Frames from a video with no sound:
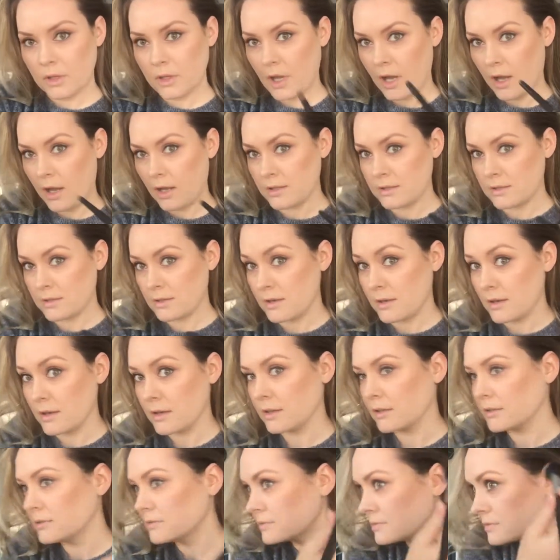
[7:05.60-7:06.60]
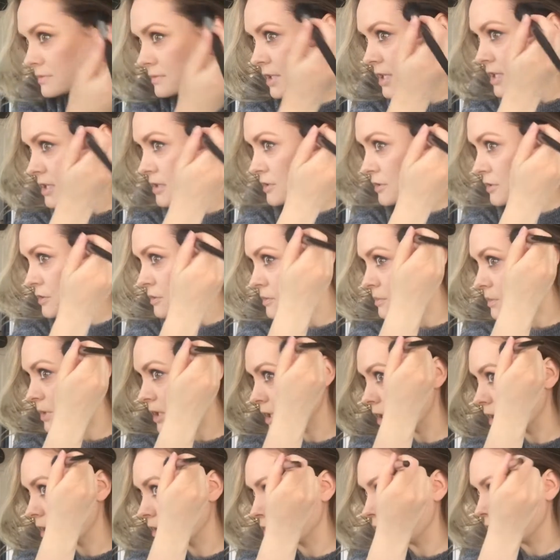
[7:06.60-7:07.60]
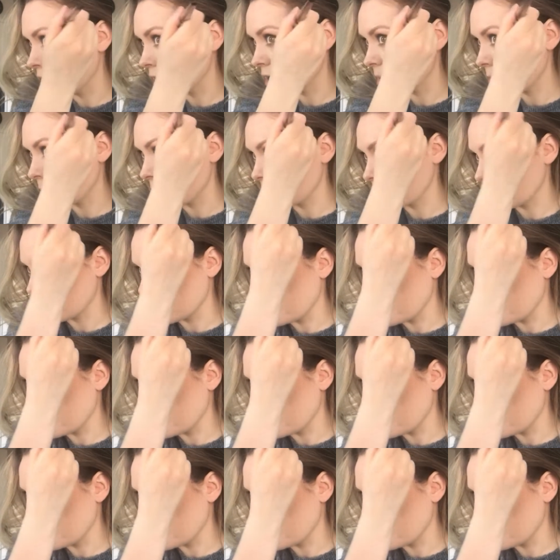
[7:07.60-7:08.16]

huzzah, into my hairline up onto my